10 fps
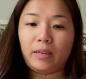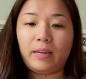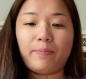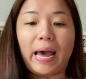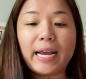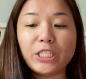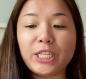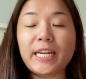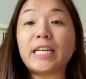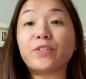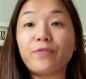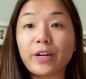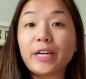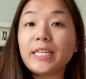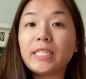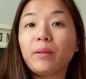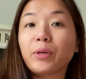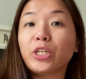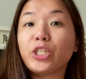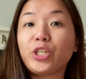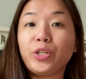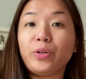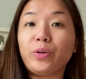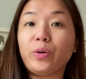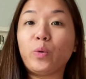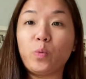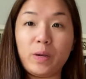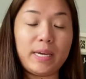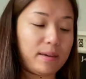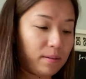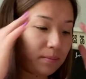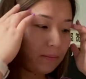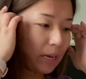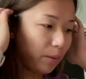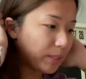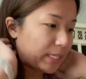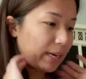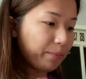Packaging is very similar to We, I would say.